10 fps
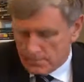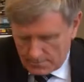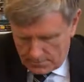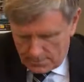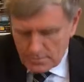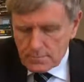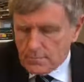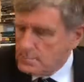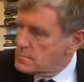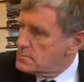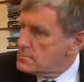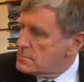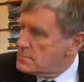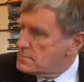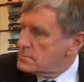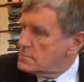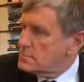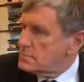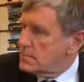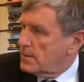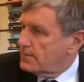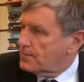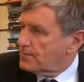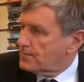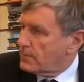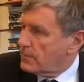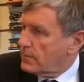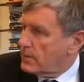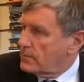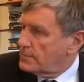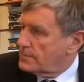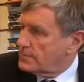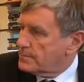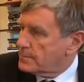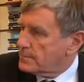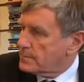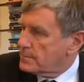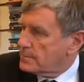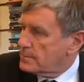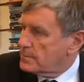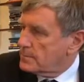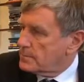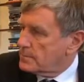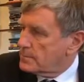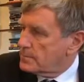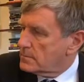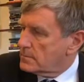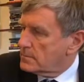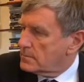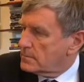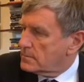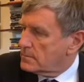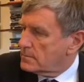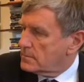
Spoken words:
(not speaking)